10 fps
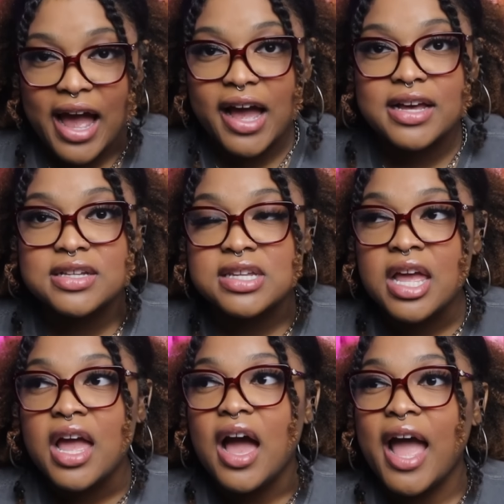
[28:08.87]
has
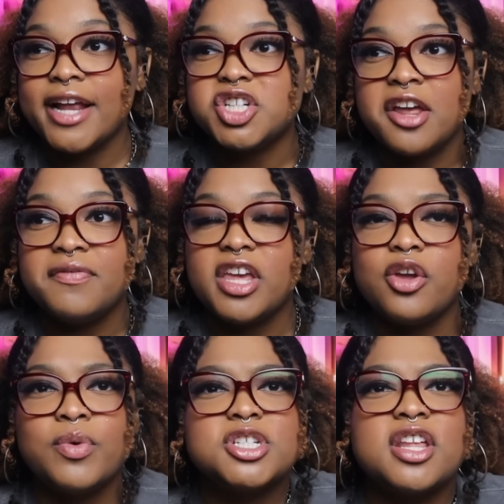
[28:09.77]

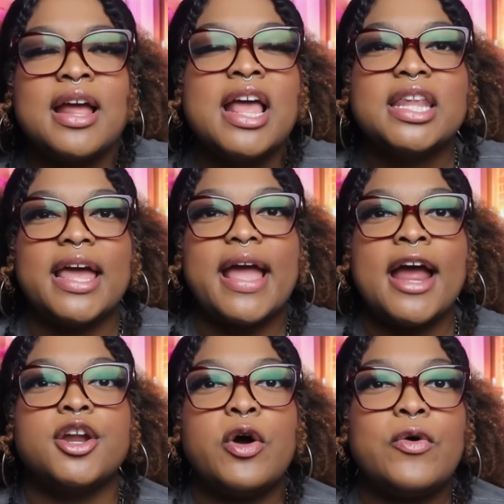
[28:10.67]
HIV, which, like,
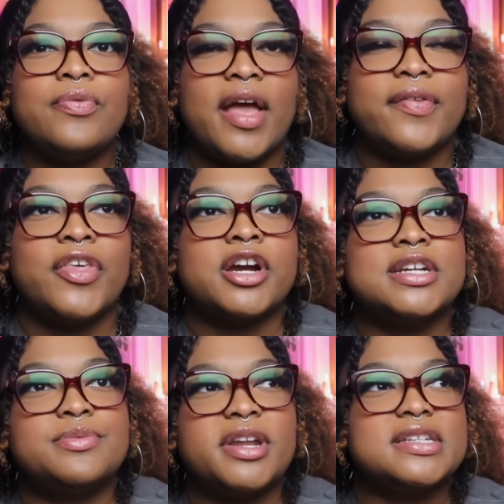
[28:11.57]
I know, like, there
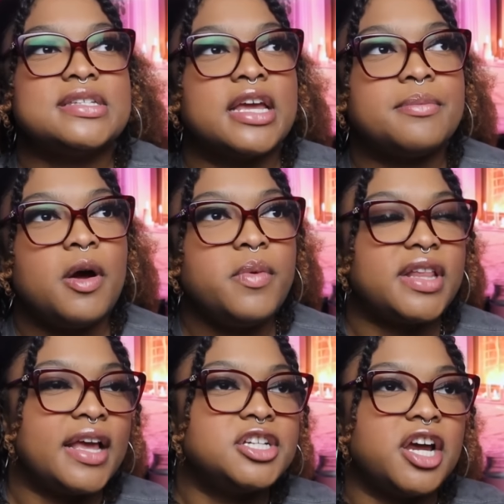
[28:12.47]
has been a stigma
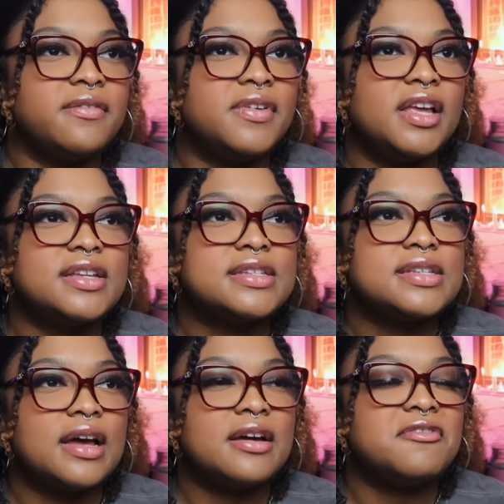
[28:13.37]
with HIV and
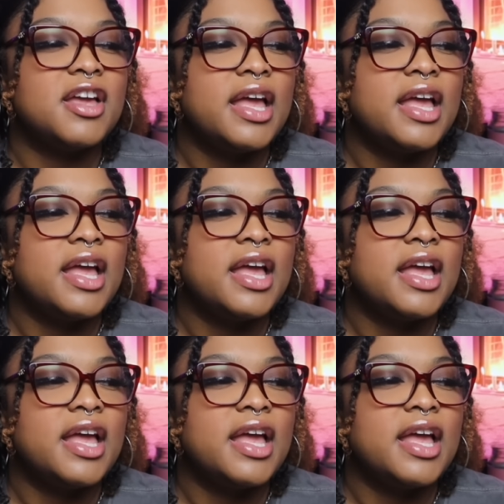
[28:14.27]
stuff,